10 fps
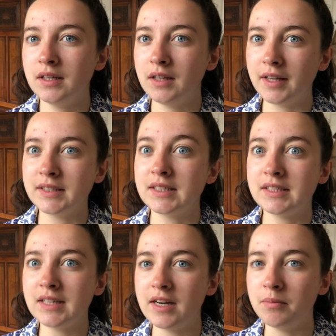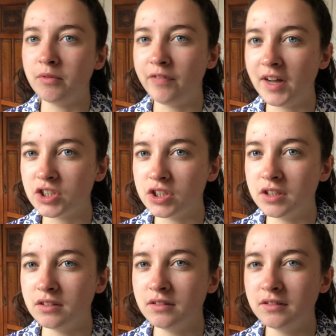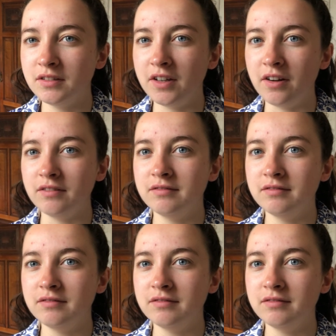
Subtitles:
like sustainable fashion, you know?